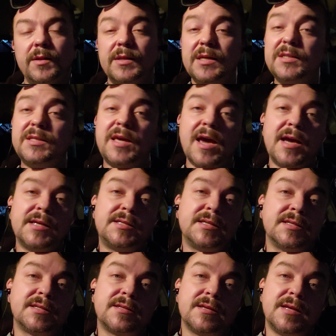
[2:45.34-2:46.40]
This case
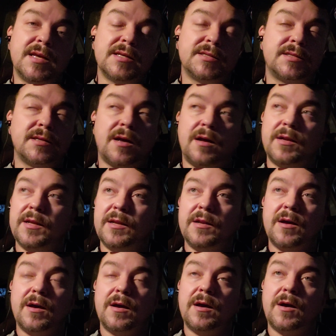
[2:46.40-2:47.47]
is,
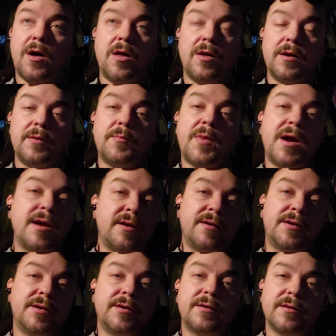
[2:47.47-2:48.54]
in my
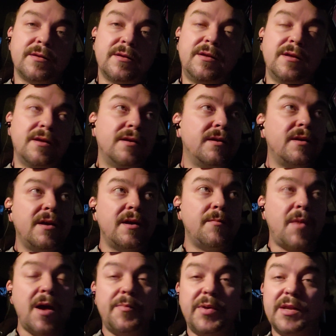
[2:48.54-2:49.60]

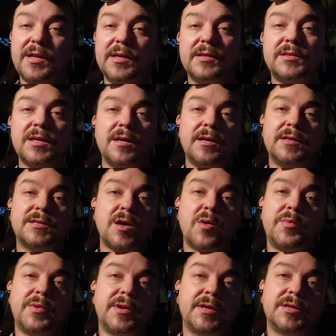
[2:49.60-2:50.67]
opinion, it's
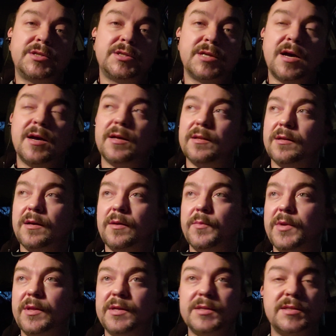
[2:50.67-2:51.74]
open and shut. I
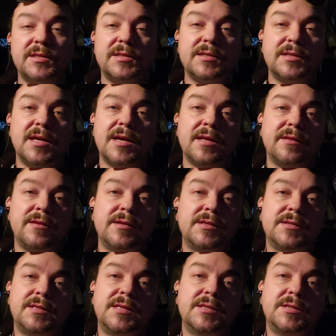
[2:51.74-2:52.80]
mean, this is it.
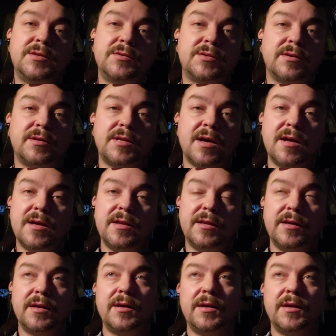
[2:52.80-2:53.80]
These dudes are done.